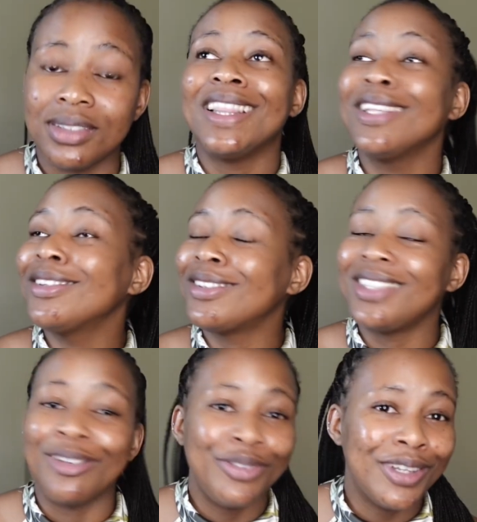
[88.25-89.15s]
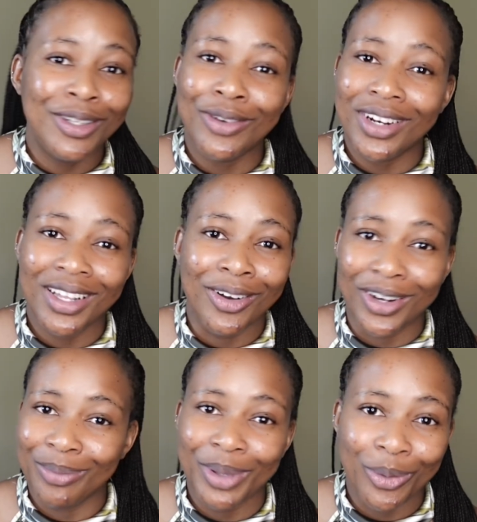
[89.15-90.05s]
This is definitely not
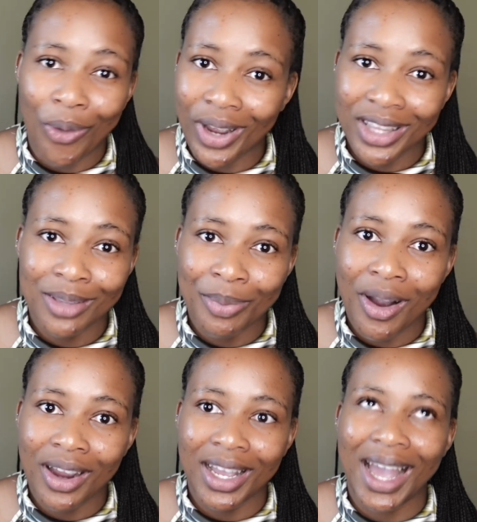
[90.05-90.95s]
gonna be a walk in the park.